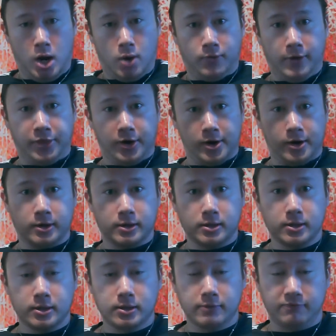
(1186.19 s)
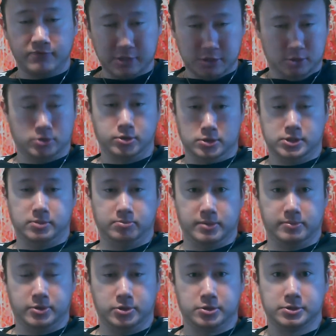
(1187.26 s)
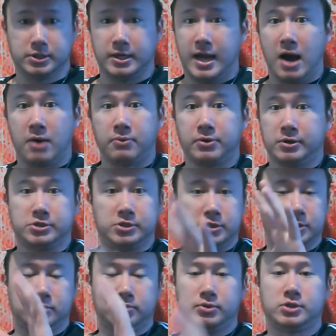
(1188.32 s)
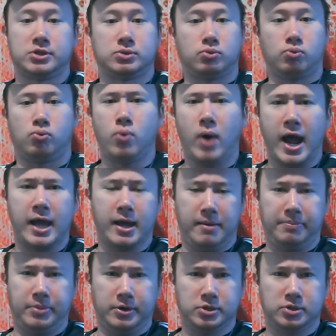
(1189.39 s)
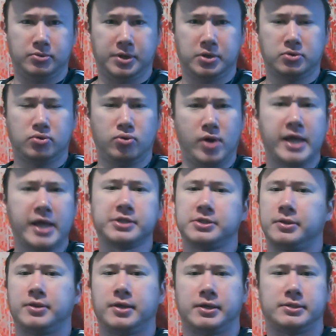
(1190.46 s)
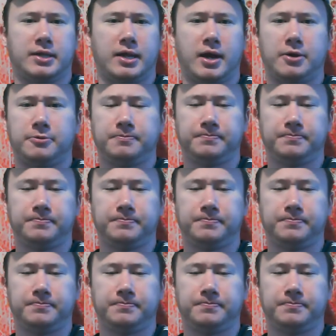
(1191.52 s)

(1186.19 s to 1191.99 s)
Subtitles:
with our physical subliminals, and now we're just way up there doing crazy things now.